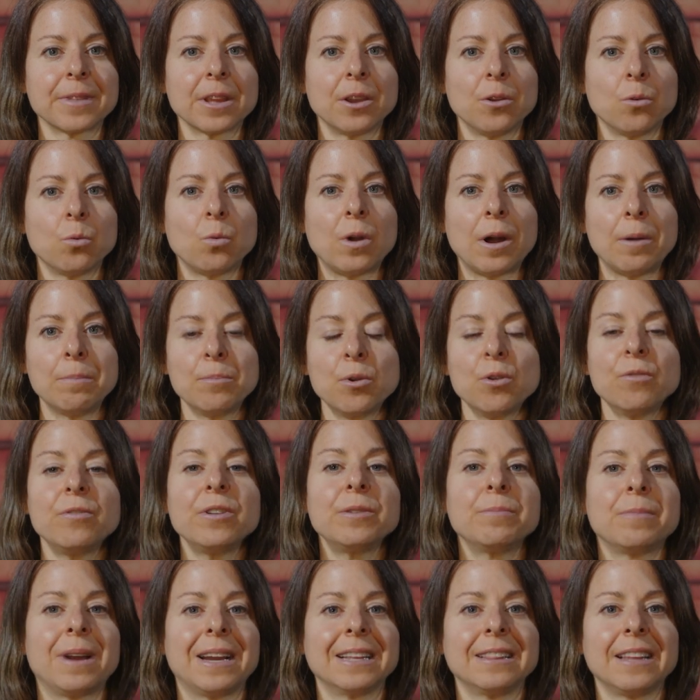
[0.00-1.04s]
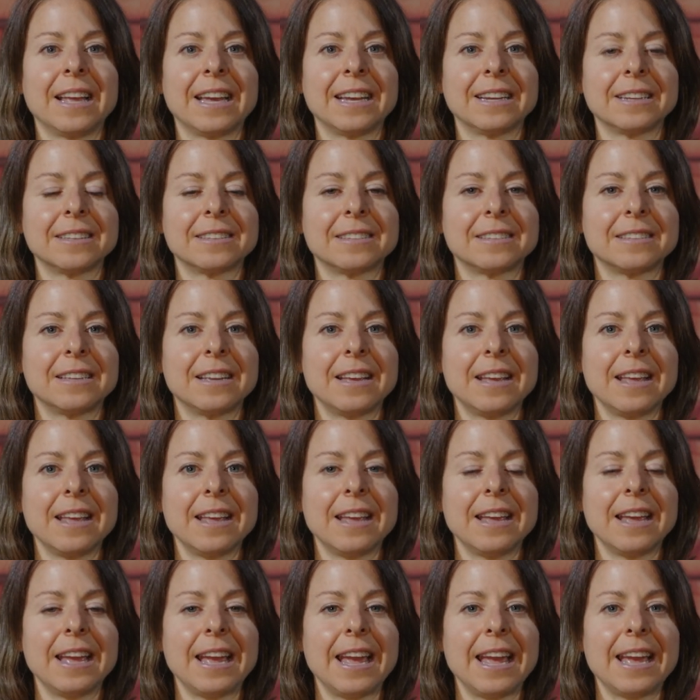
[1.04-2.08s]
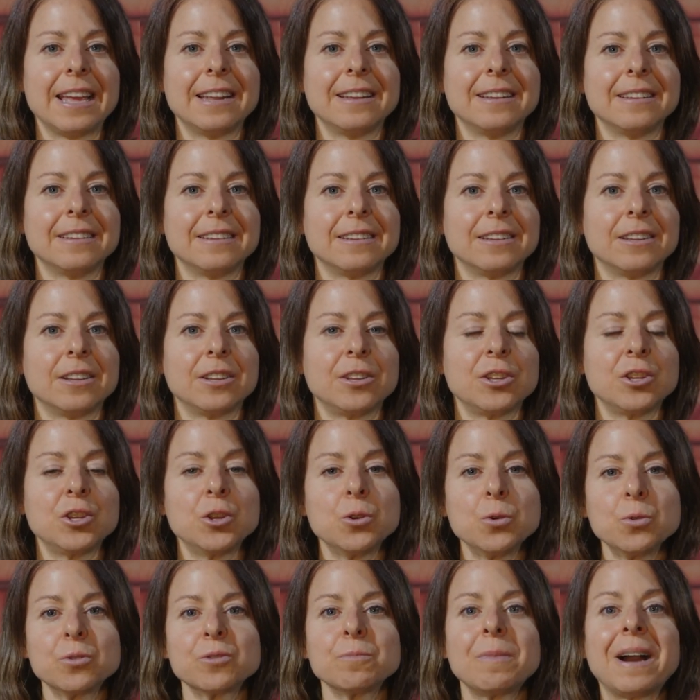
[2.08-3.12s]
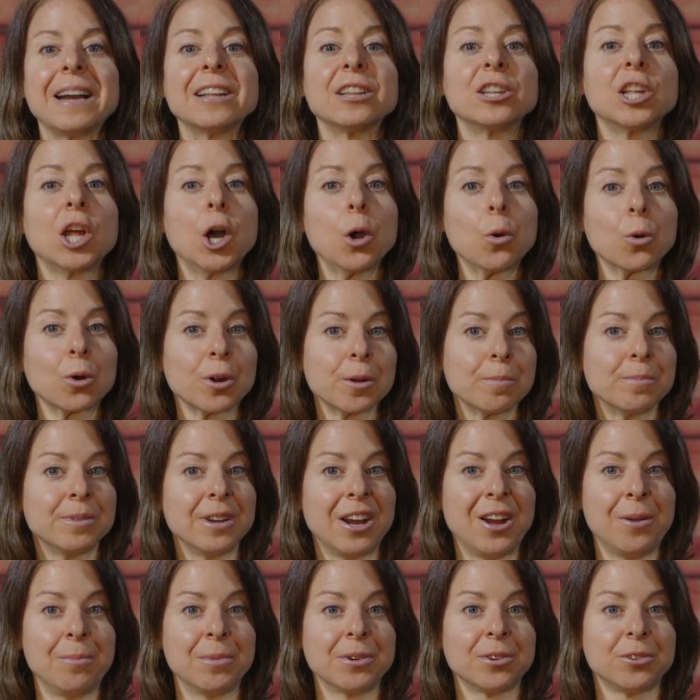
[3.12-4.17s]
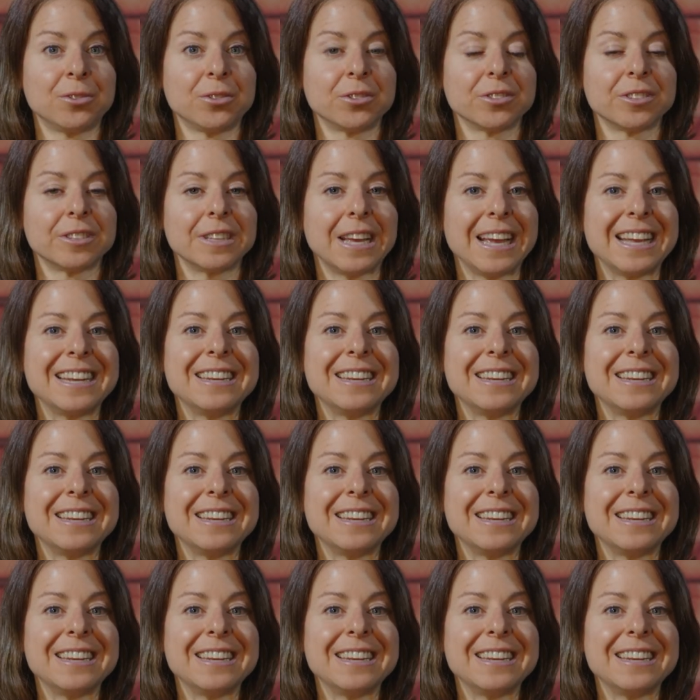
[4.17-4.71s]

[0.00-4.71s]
while moving my legs and use my lower abdominals and